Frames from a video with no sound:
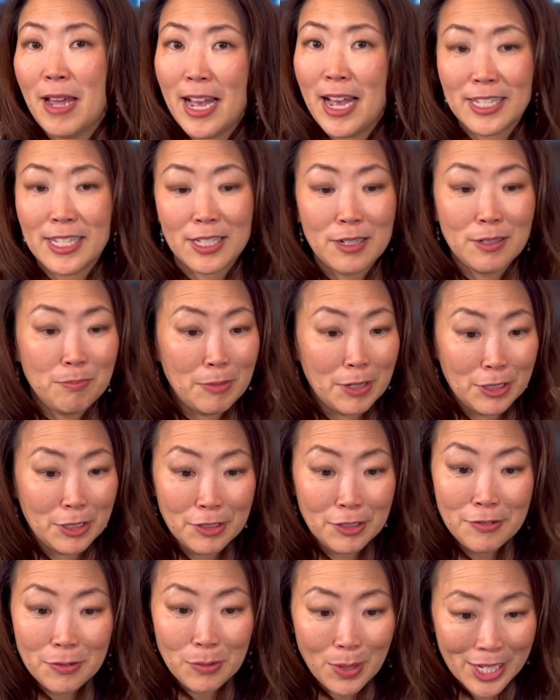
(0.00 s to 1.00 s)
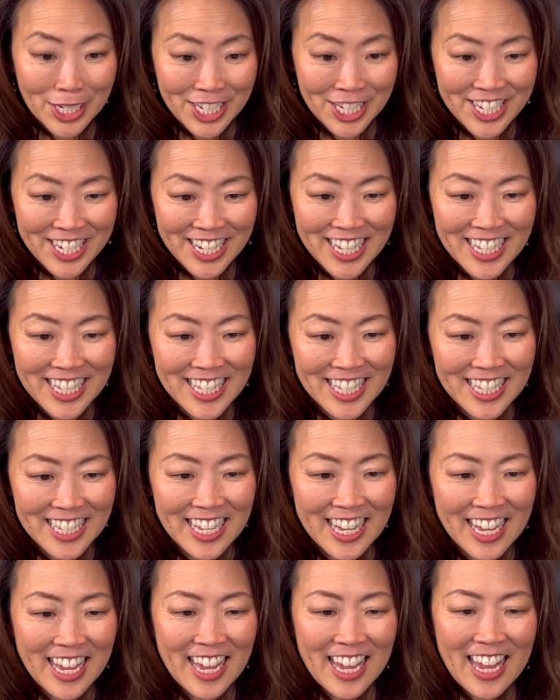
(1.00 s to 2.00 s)
ask a bunch of questions,
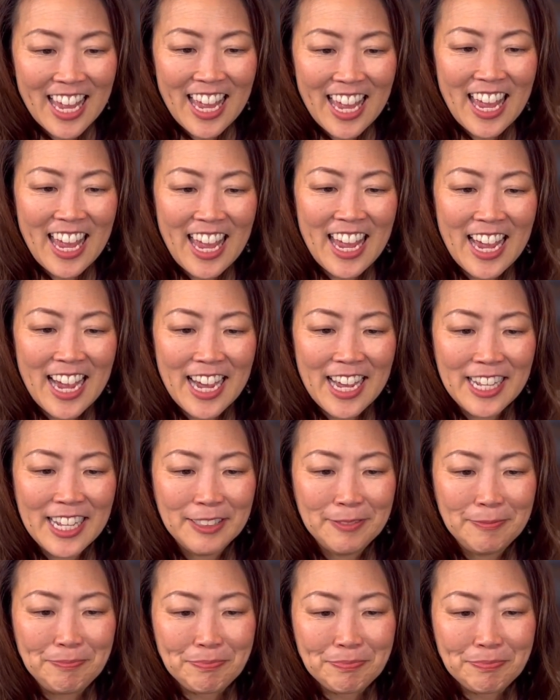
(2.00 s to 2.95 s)
and